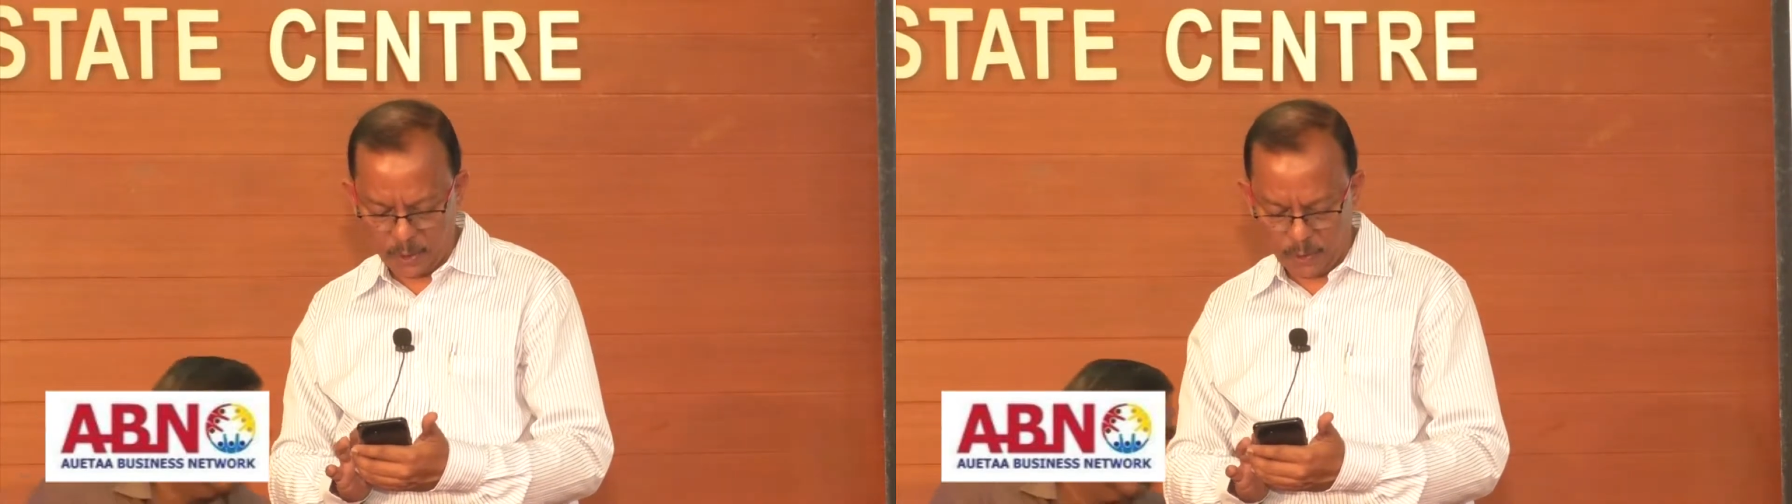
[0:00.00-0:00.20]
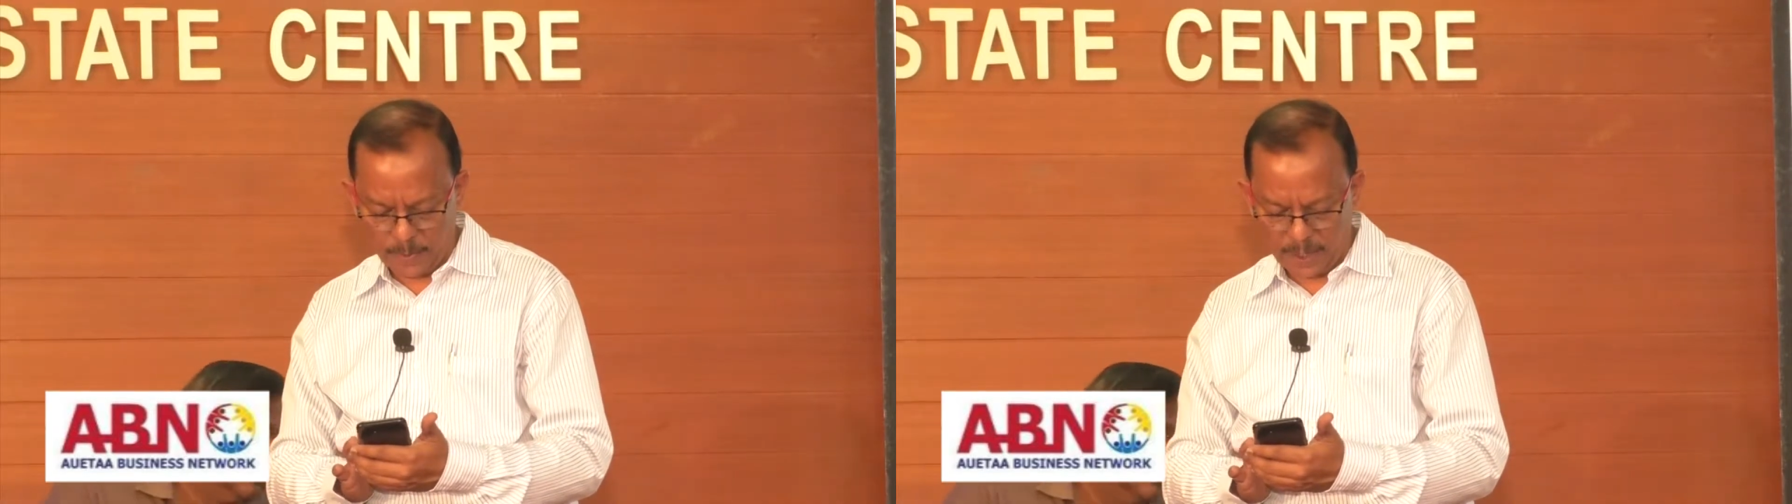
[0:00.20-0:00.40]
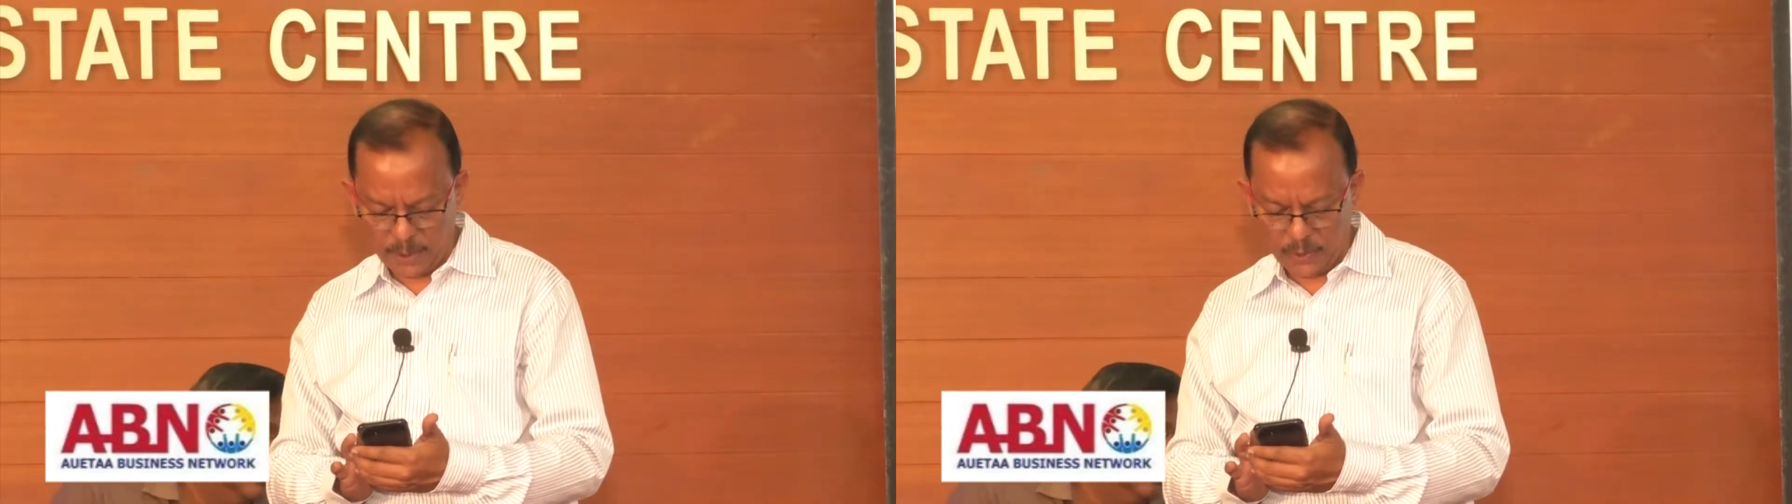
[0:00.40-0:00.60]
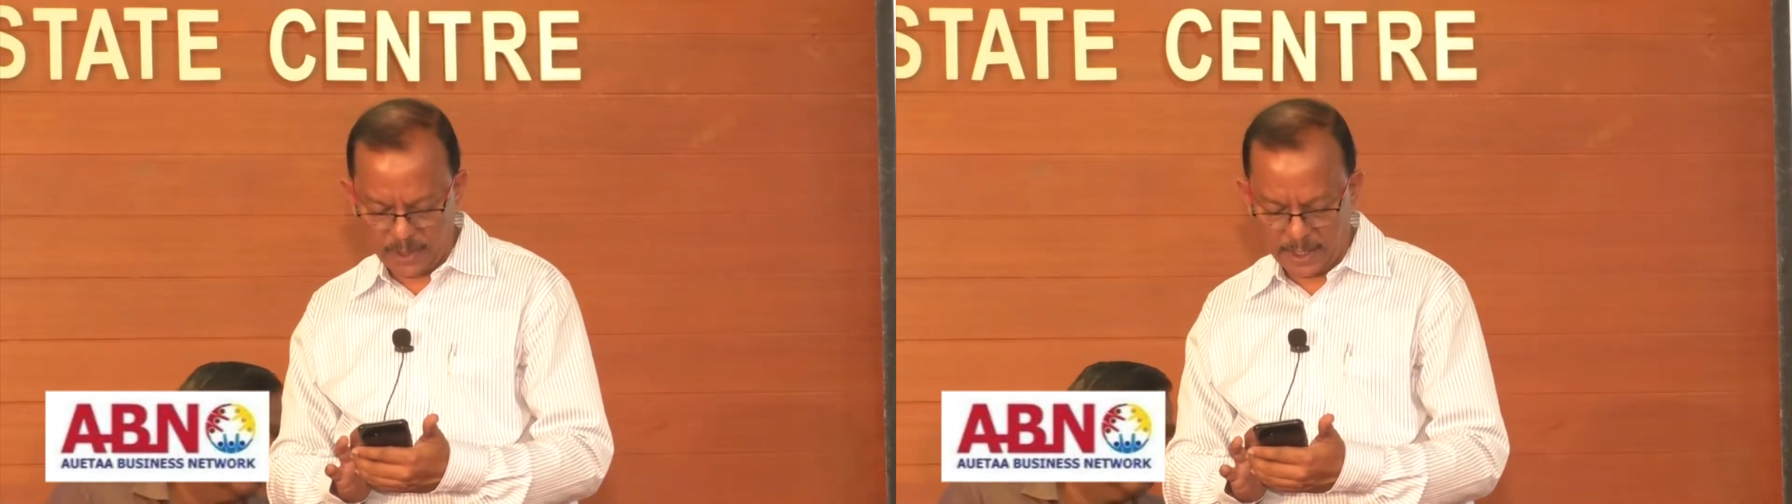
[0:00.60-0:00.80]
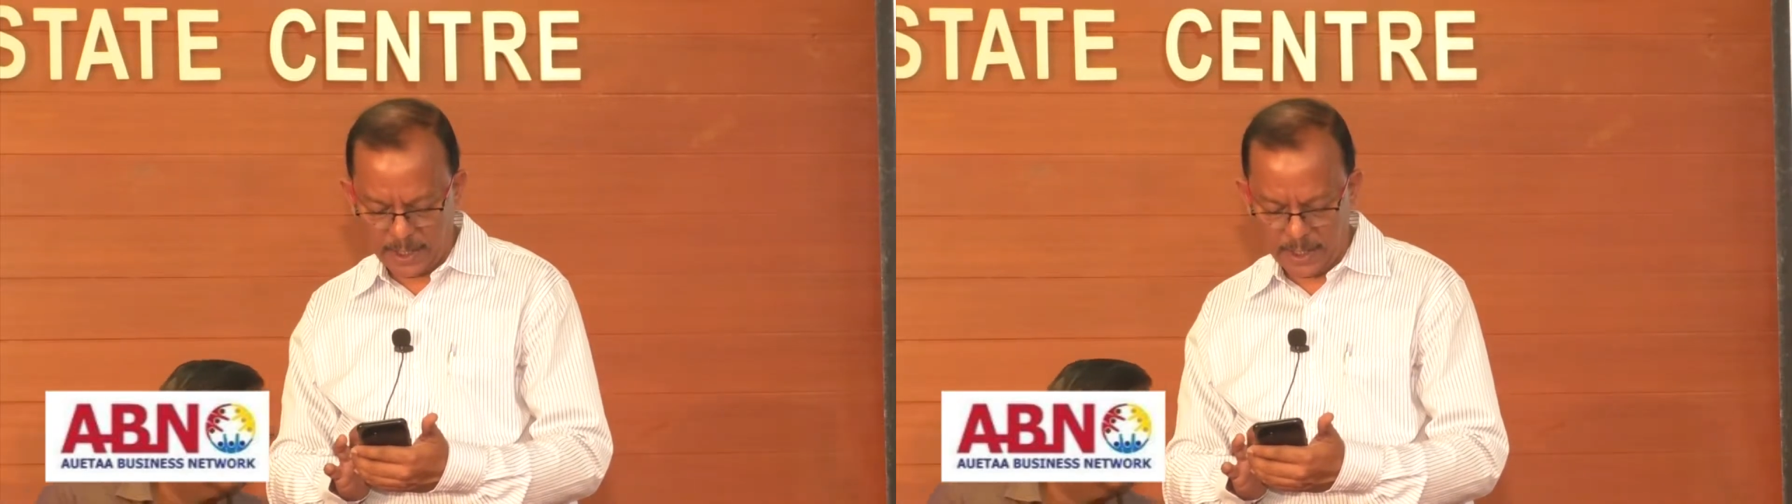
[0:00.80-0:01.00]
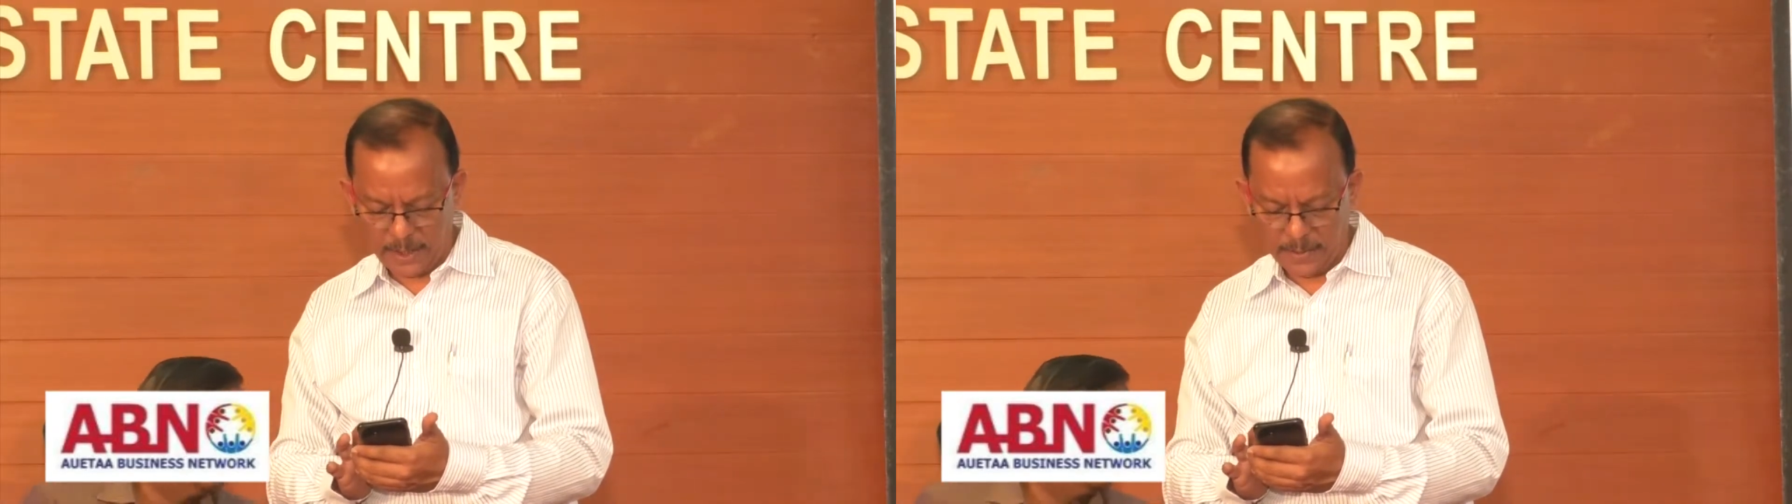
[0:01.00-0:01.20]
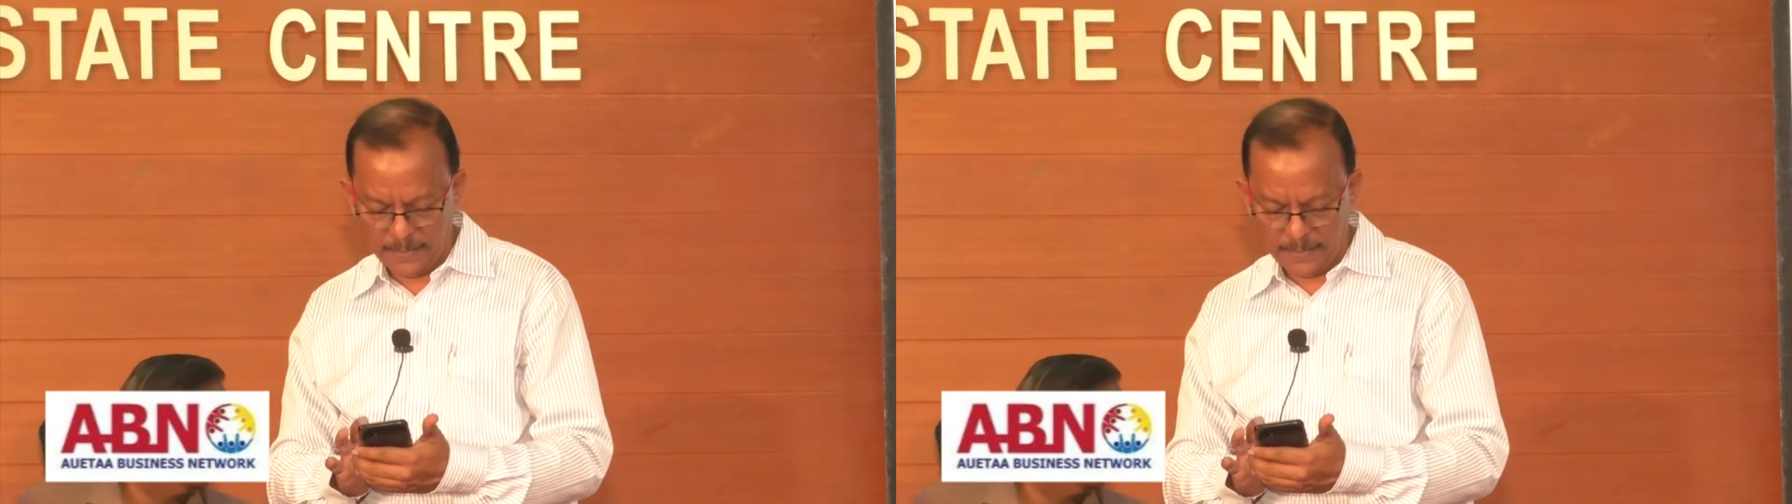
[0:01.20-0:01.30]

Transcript: through my user ID